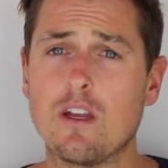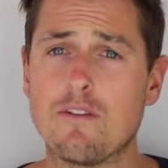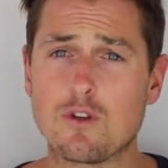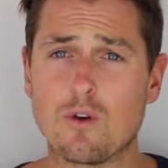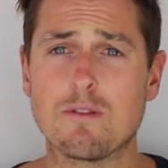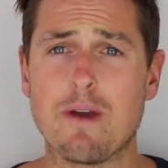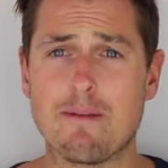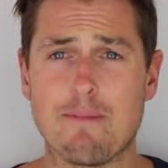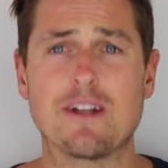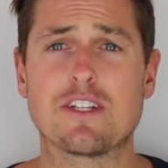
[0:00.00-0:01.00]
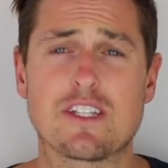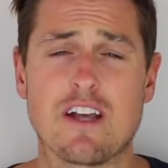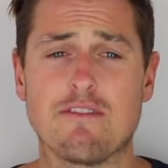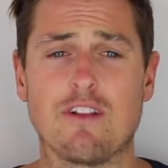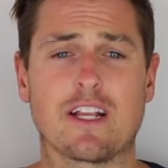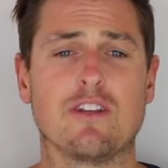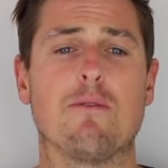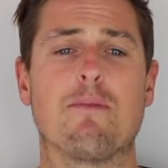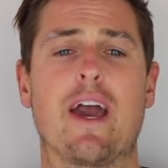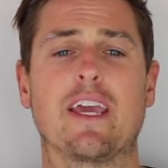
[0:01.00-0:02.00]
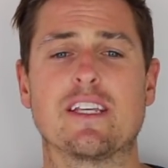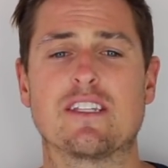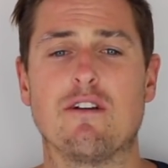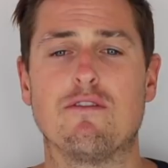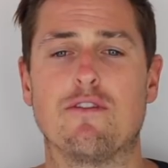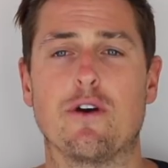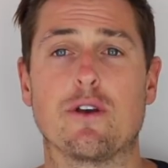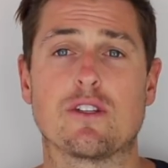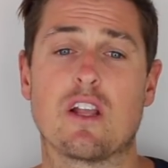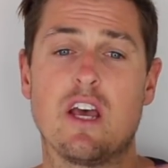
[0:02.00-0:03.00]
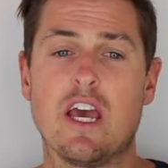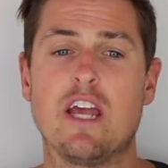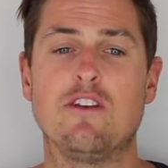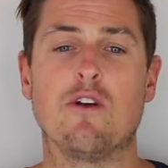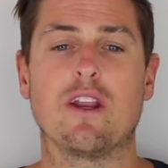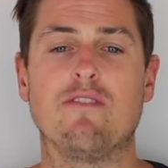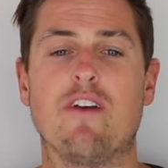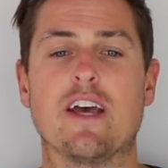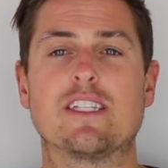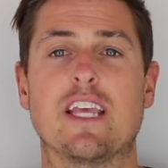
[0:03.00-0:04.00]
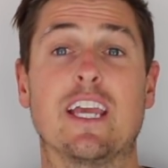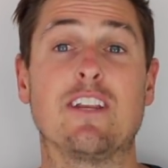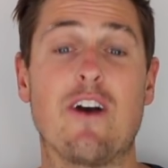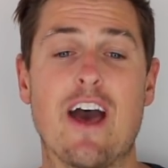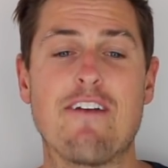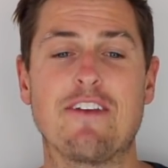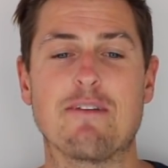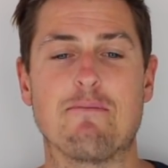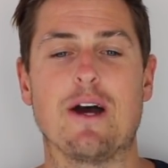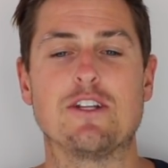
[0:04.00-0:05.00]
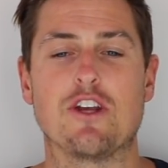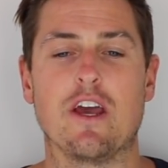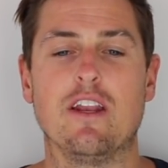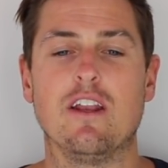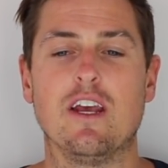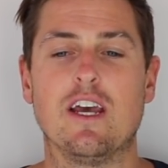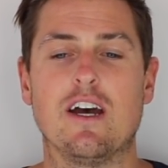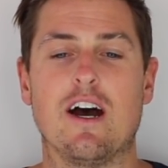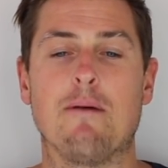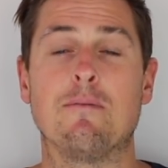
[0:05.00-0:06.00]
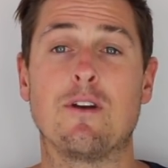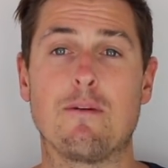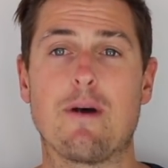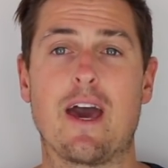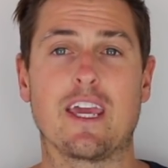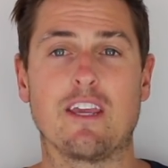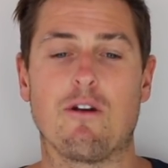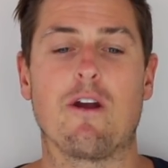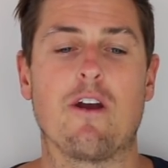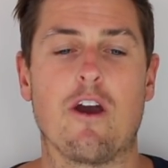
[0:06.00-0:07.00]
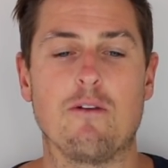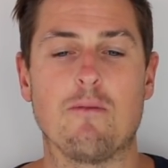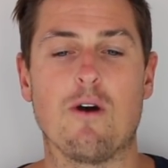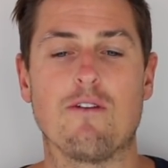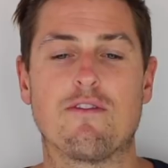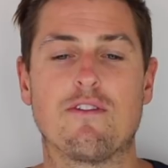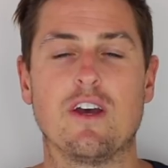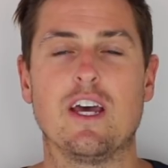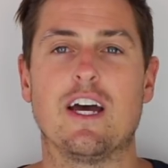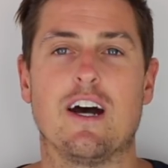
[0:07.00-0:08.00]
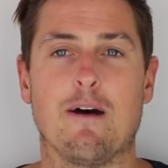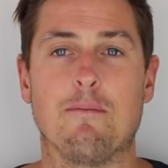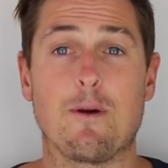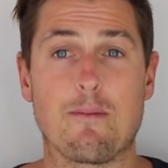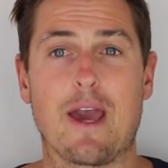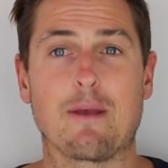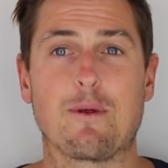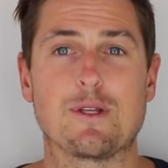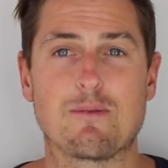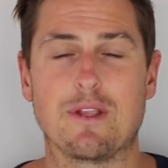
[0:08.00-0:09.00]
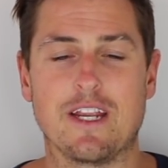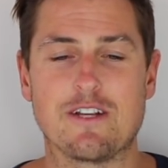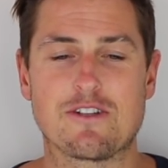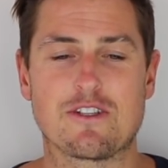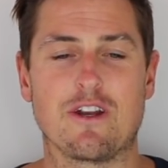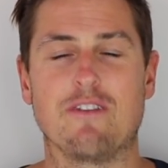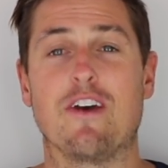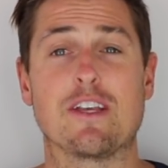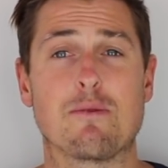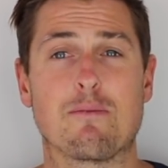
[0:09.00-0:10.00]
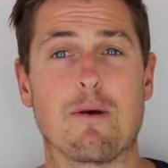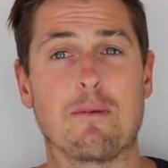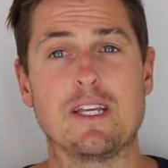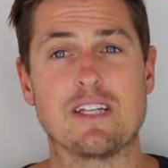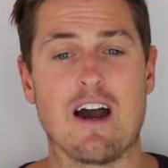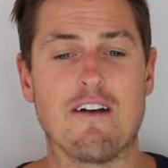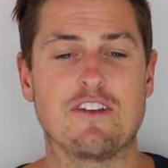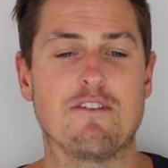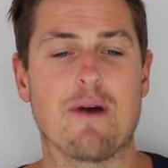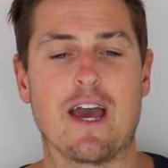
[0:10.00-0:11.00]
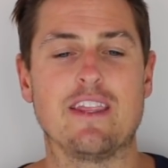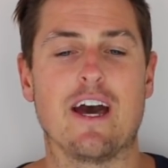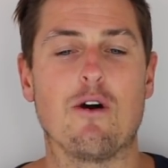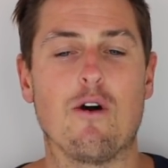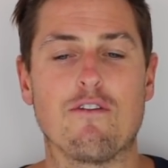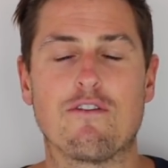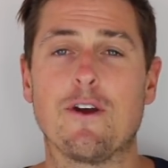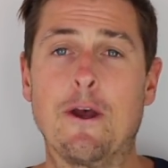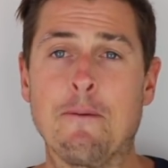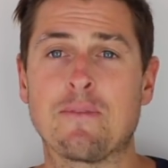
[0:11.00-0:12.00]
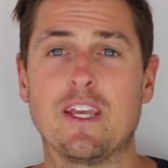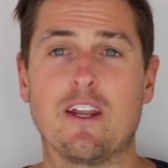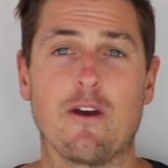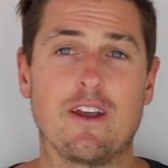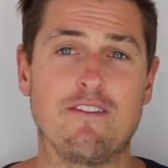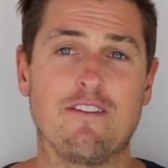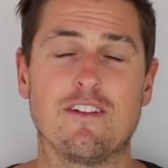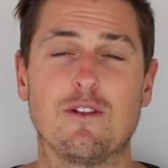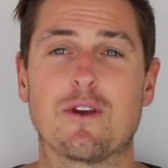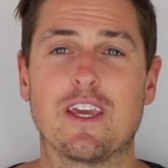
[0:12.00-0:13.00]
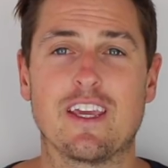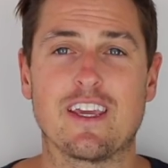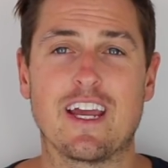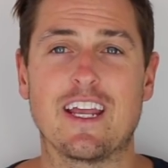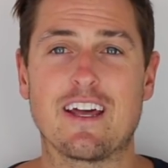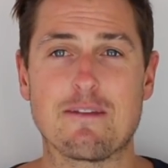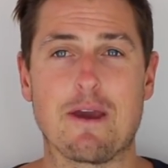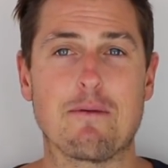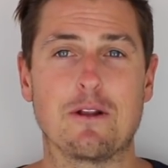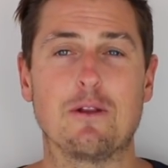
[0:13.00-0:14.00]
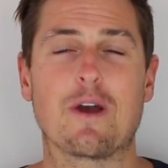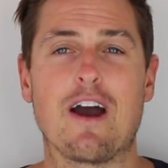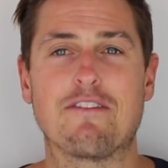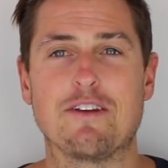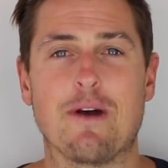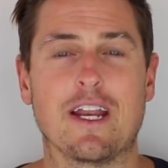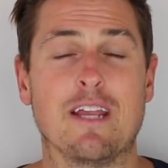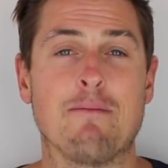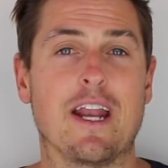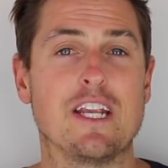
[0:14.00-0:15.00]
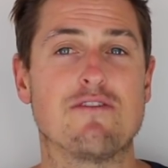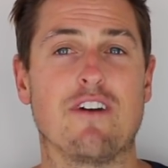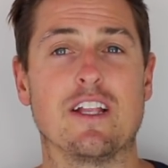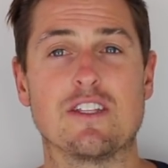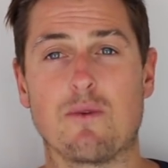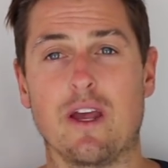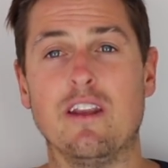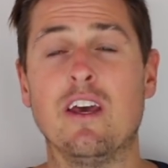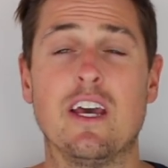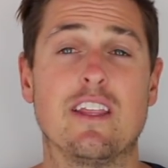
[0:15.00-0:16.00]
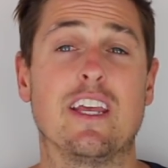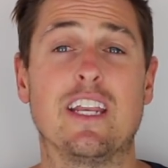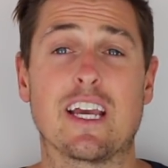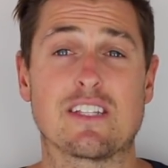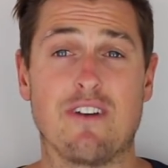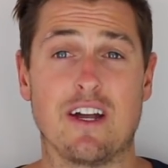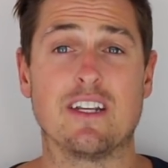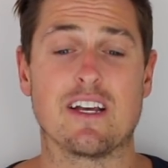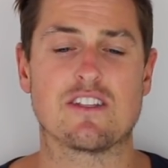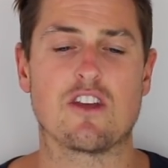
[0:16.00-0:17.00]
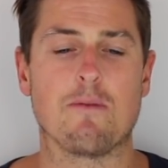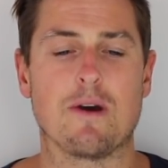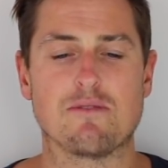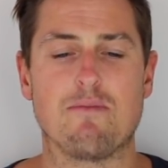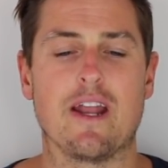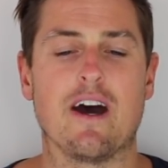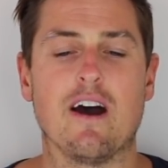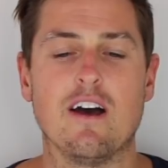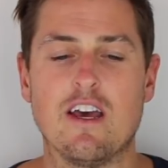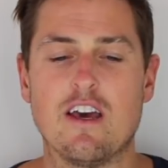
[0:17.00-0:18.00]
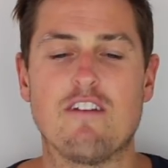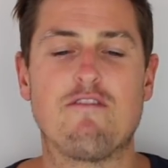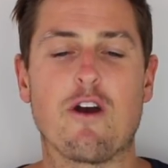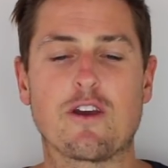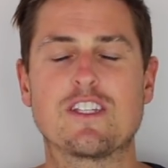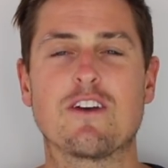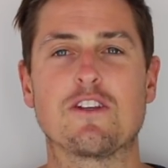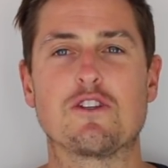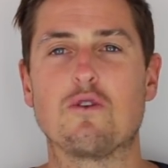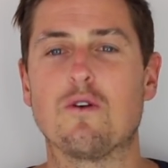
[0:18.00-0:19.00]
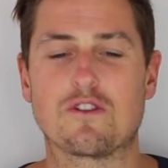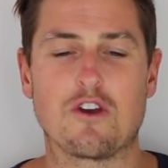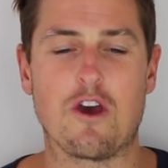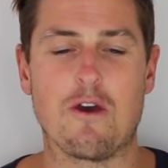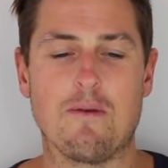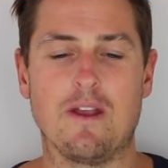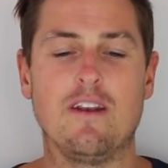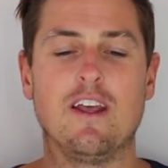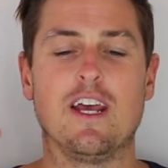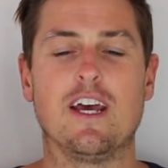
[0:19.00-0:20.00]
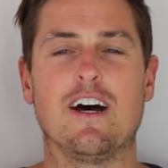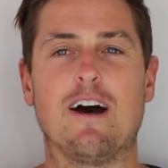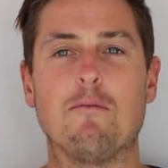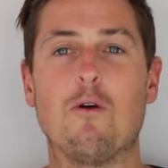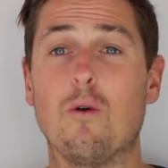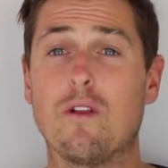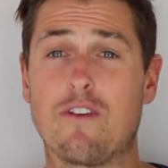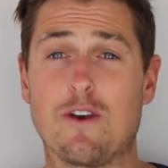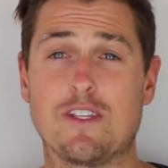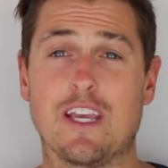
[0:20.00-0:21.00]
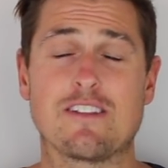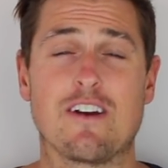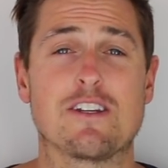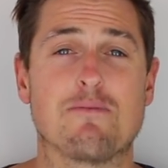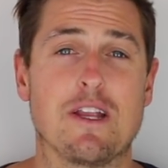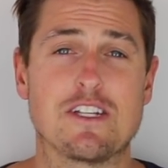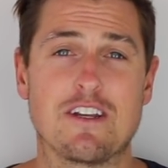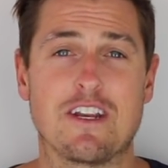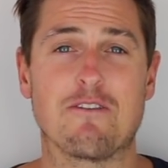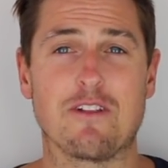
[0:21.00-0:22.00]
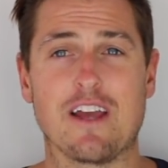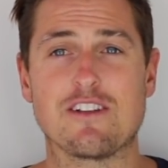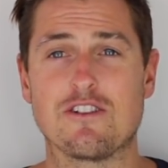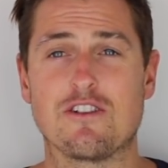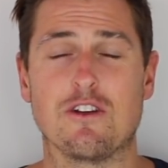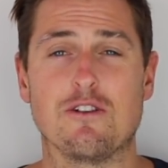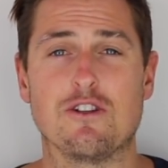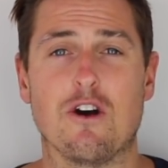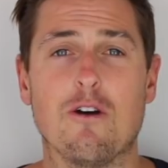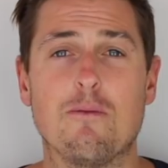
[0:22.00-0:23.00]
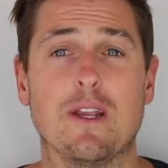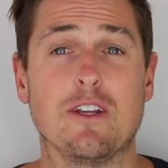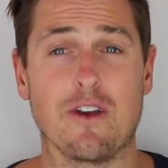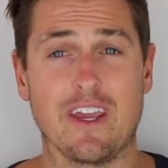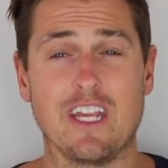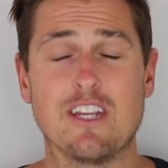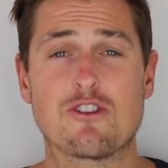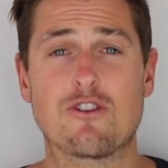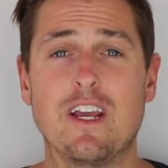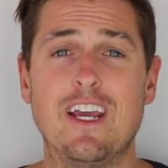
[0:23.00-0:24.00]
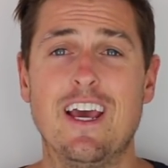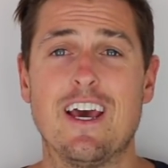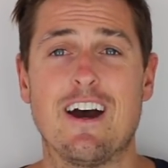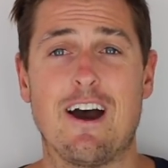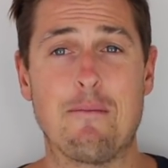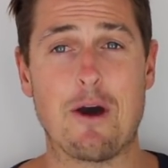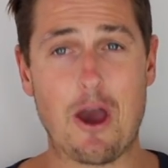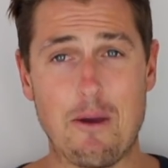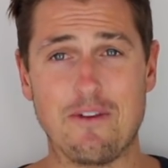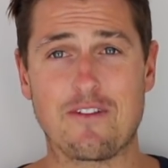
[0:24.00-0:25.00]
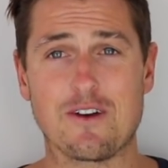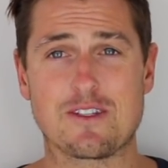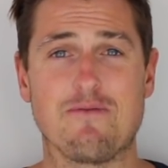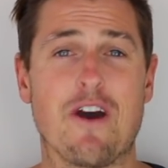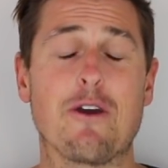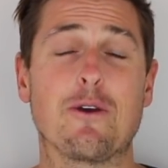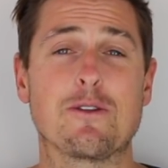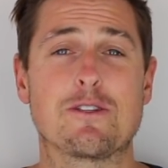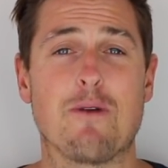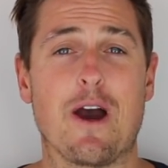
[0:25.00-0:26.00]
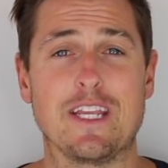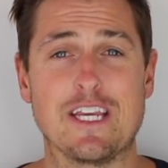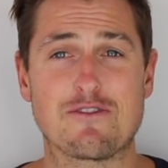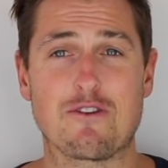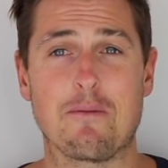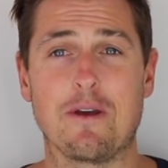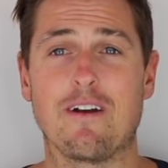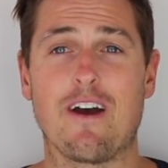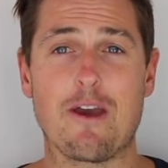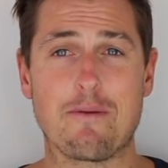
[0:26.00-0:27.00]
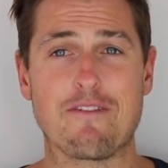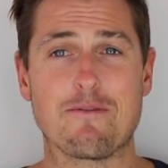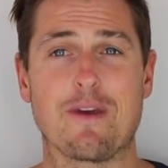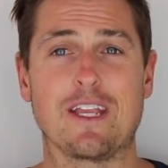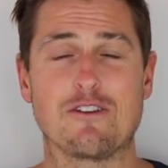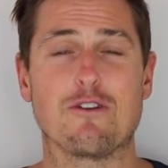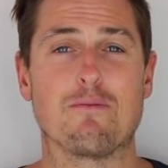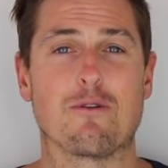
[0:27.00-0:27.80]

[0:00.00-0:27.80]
I've talked about a bunch of stuff like not paying yourself first, not investing, not having a budget, not paying your own home off, not paying principal and interest on investment properties after you've paid that off. You know, getting other people to look after your money and manage funds when the index fund does so much better. Focusing on the short term and all of those things I just mentioned in relation to your job and your industry. I hope you've got some value and some ideas from it. I hope I haven't been too